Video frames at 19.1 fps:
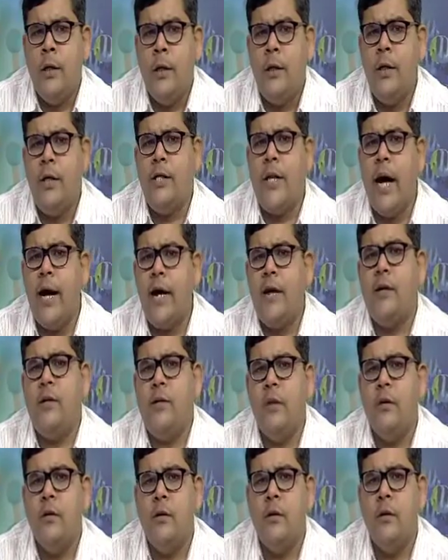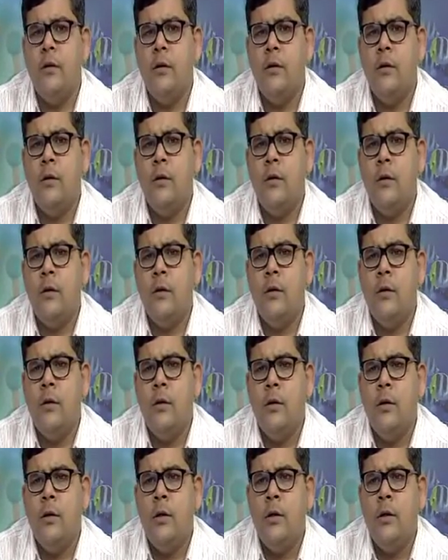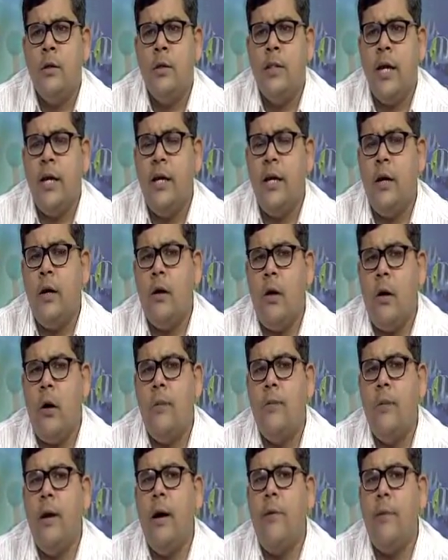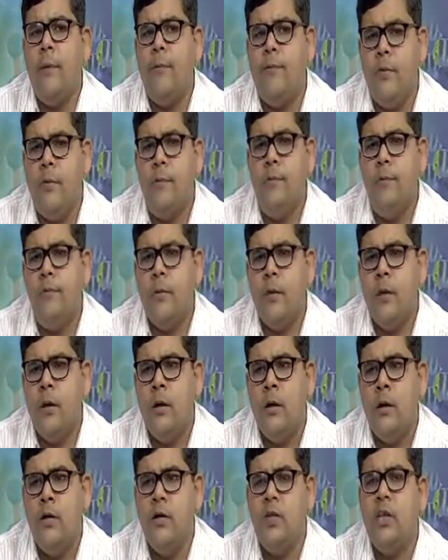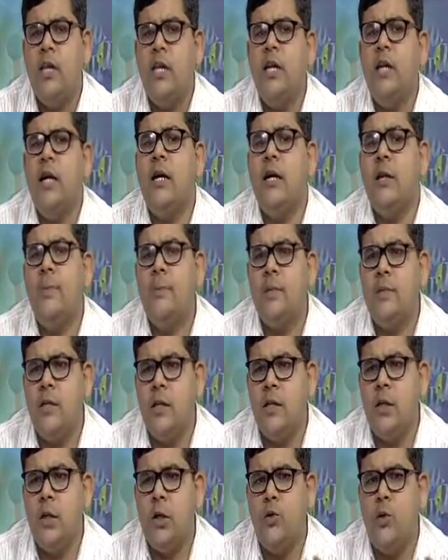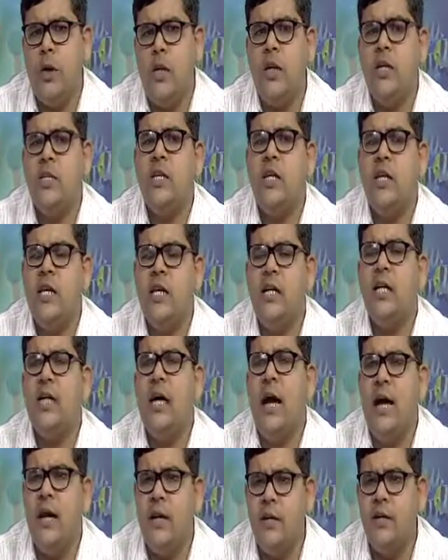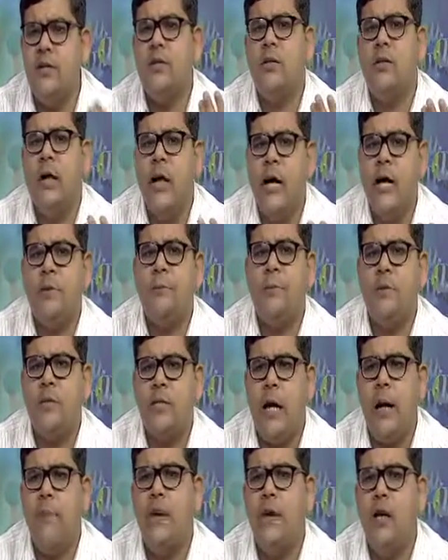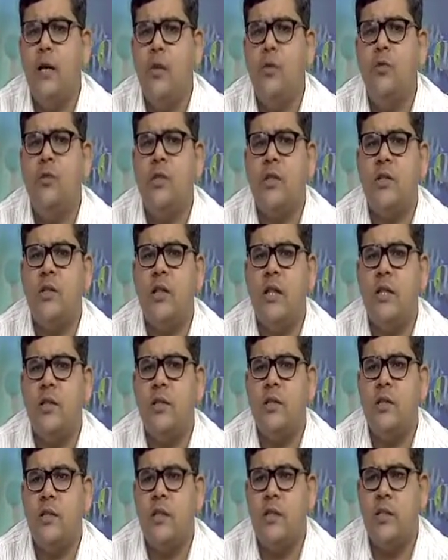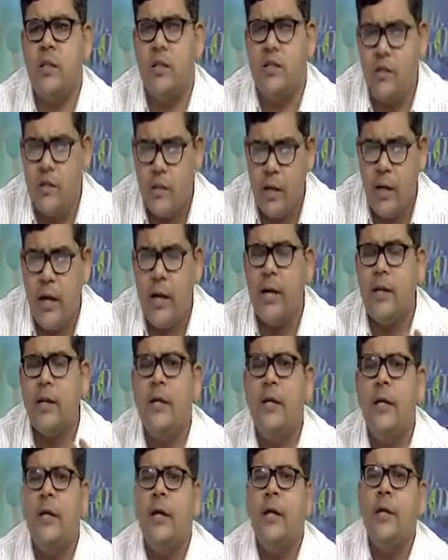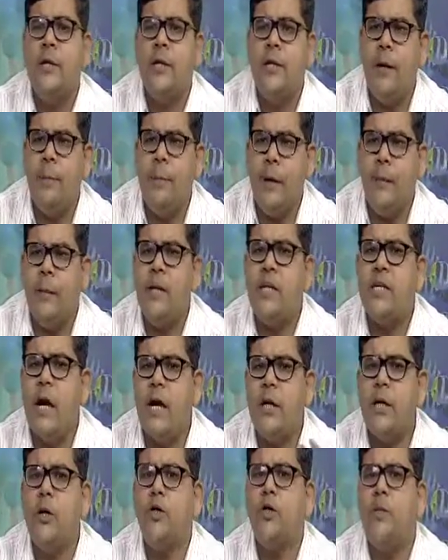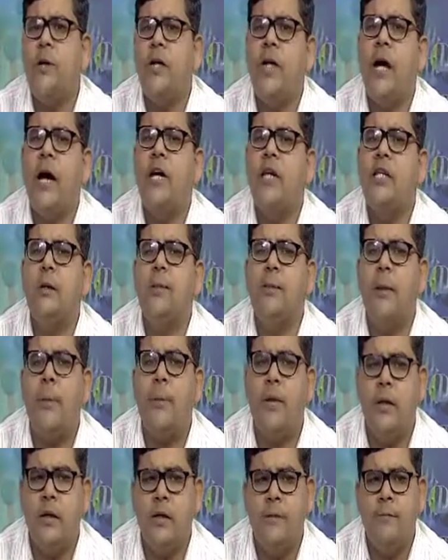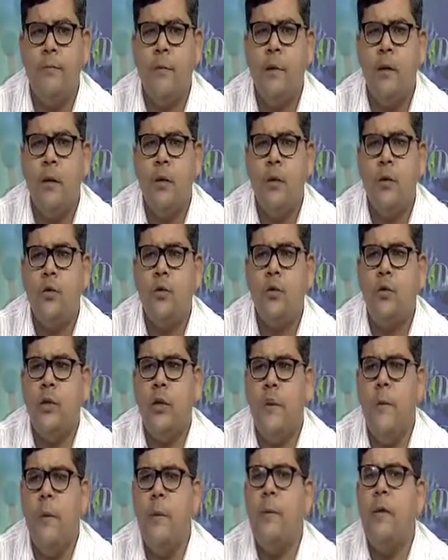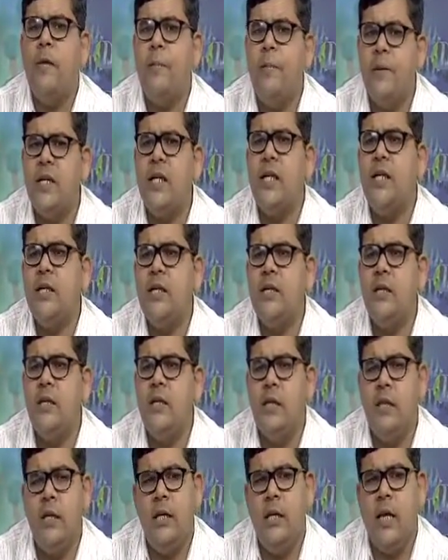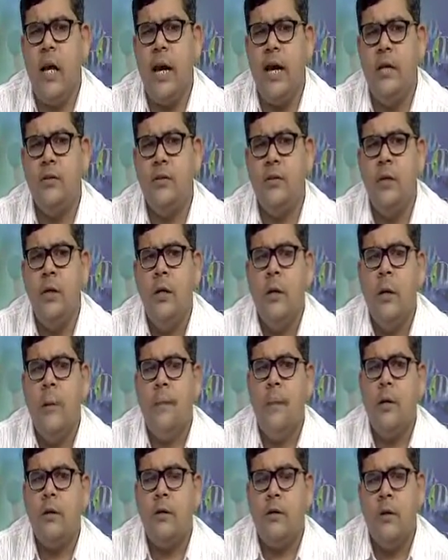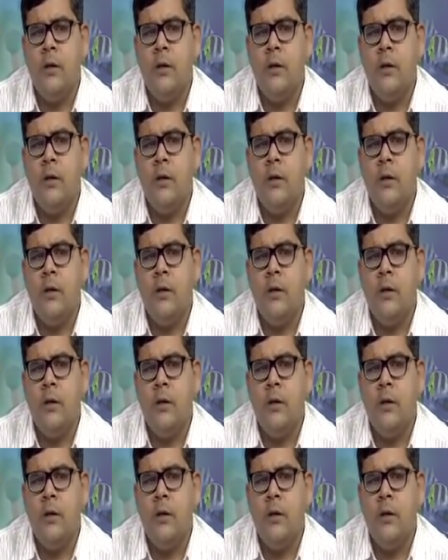he died, then on behalf of him his legal representative or his legal heirs as prescribed in the Hindu Succession Act, they will be entitled to be inherit the property. So, they will be representing the legal heirs, but